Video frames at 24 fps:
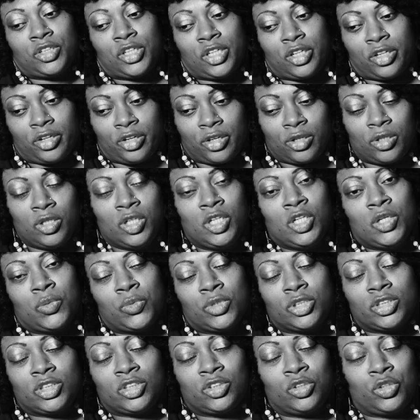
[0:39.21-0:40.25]
here.
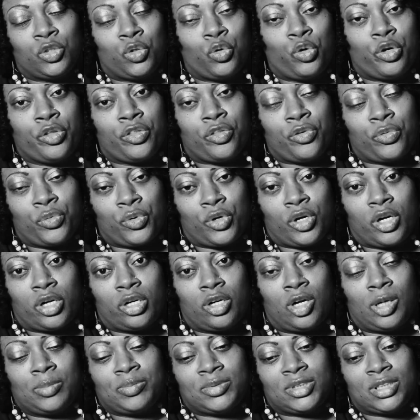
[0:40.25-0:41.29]
We're still going through our
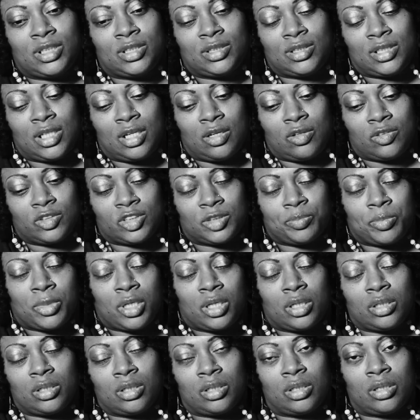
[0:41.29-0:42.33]
ups and downs,
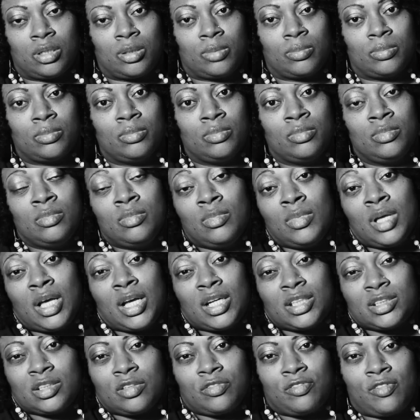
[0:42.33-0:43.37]
but
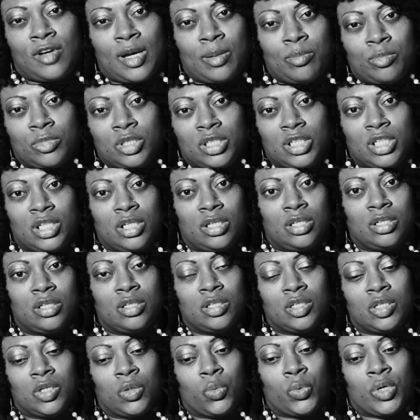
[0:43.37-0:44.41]
as a family,
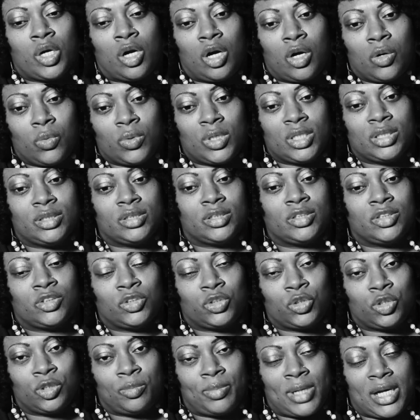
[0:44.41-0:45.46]
we always
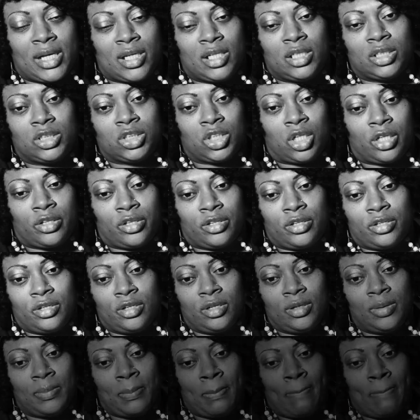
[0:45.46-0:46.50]
stood by each other.